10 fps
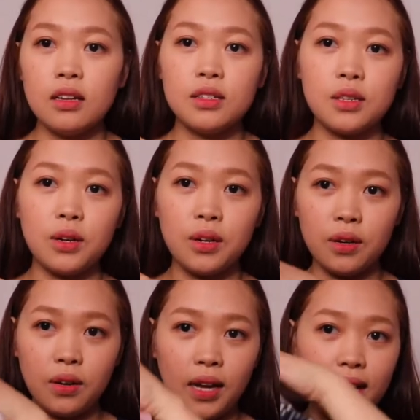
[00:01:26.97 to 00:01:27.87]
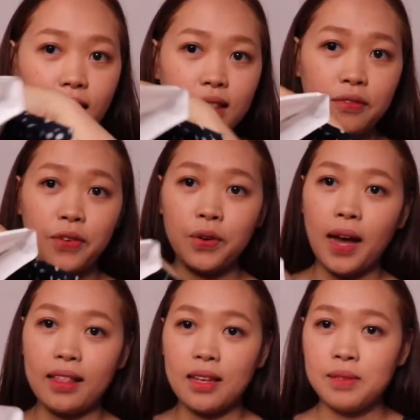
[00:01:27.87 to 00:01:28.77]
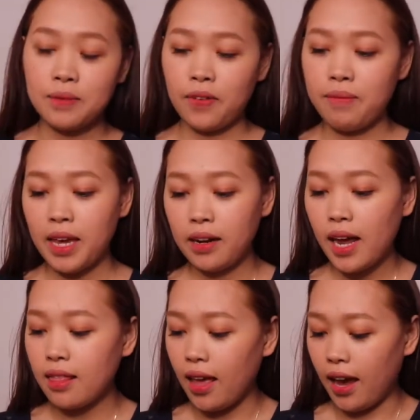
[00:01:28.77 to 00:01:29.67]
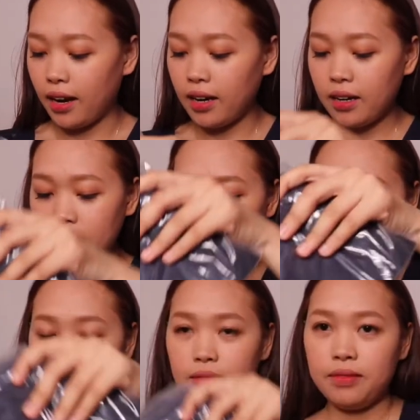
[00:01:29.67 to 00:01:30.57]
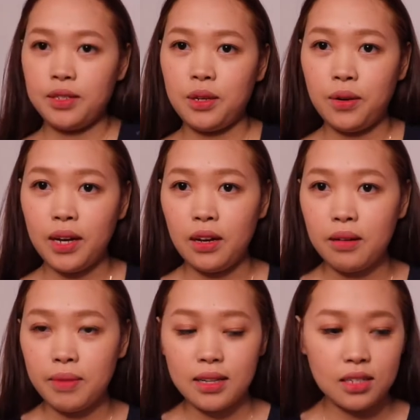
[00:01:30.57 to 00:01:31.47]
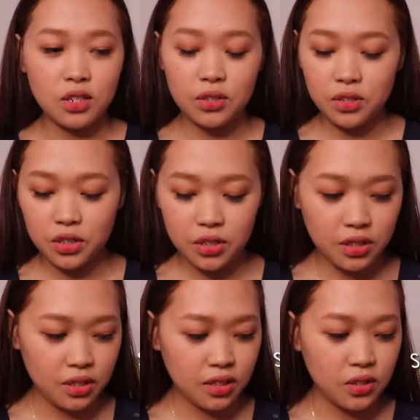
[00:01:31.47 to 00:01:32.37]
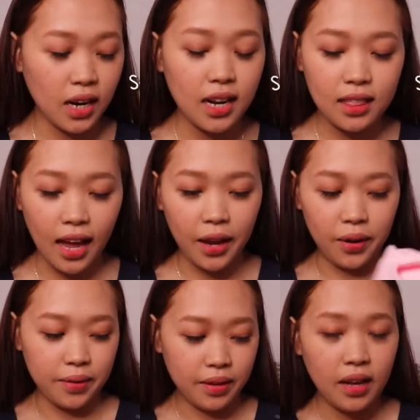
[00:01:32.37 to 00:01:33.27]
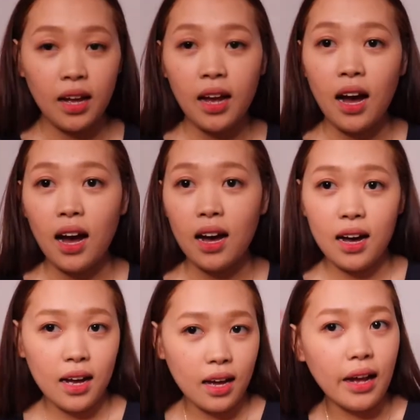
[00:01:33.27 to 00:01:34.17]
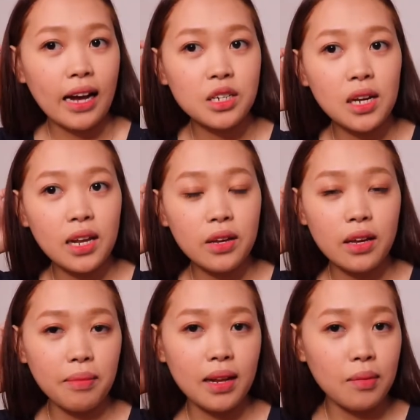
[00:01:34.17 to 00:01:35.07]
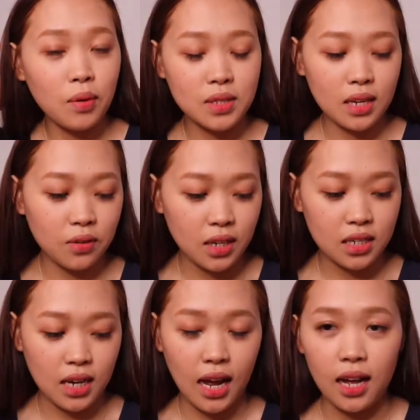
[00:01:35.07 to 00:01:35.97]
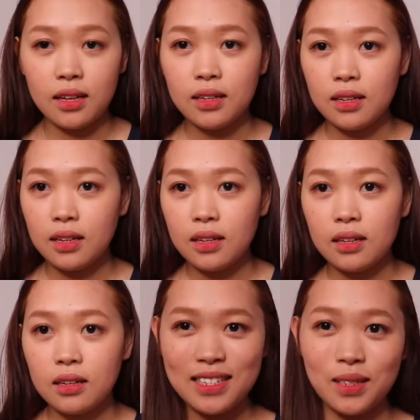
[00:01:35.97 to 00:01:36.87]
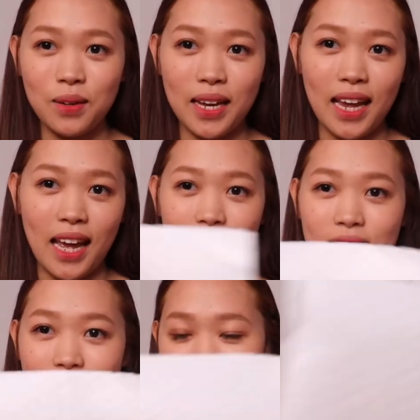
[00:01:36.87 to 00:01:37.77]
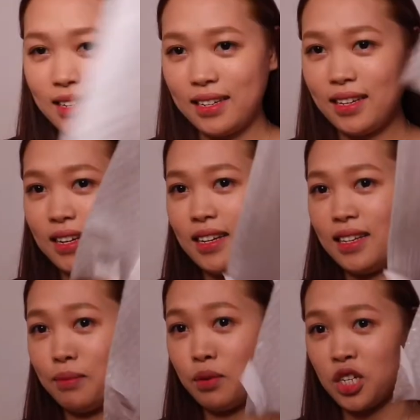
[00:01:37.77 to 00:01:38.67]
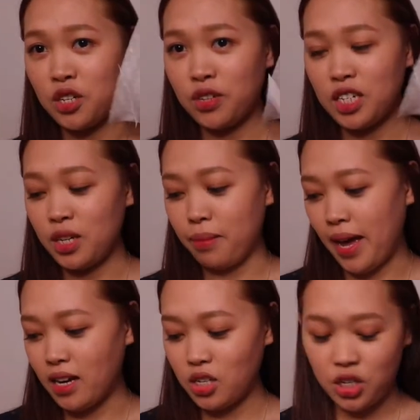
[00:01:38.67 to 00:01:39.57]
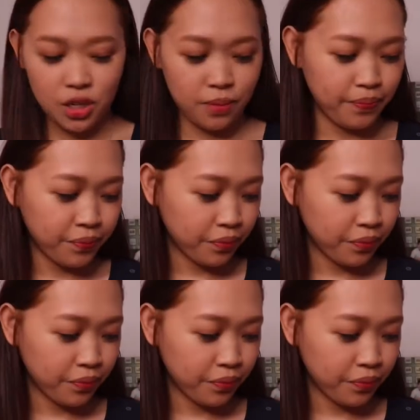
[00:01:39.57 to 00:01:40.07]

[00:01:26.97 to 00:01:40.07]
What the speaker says: So I got a few items from here and there. So ayun, mag-try na tayo. Actually, yung iba nabuksan ko na siya. So ayan, nabuksan ko na siya, besh.